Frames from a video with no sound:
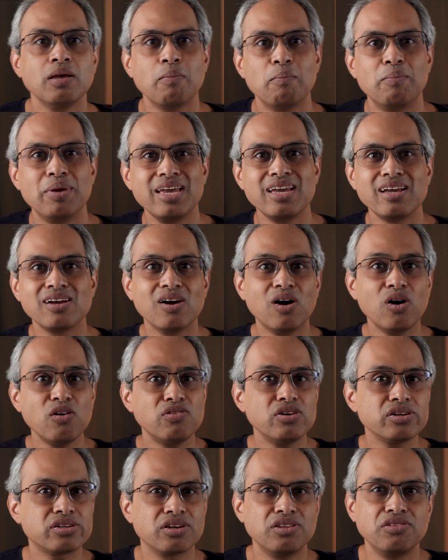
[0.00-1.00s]
Being
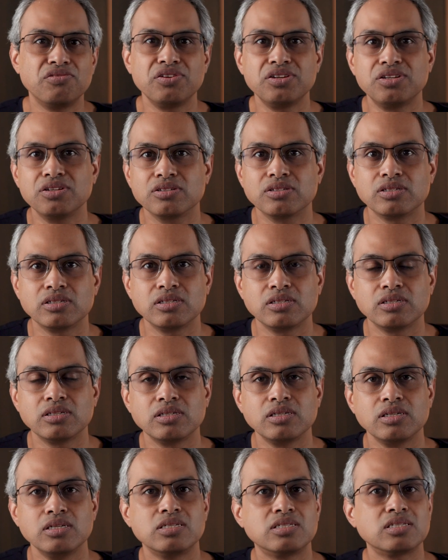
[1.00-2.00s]
overconfident
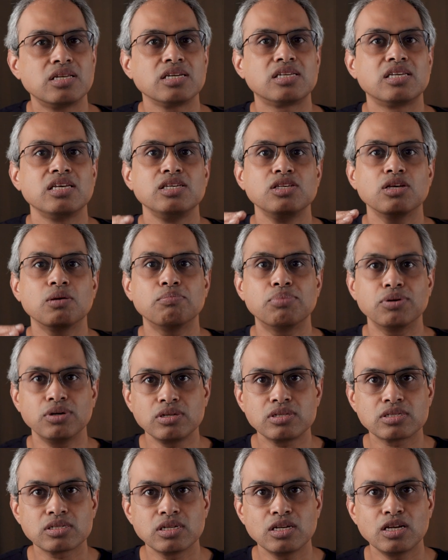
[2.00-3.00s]
is stacking your
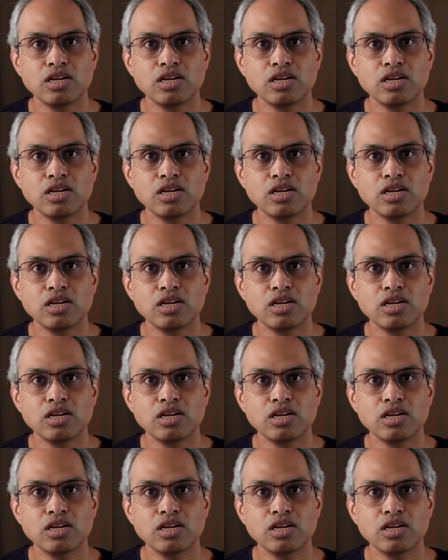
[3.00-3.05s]
books,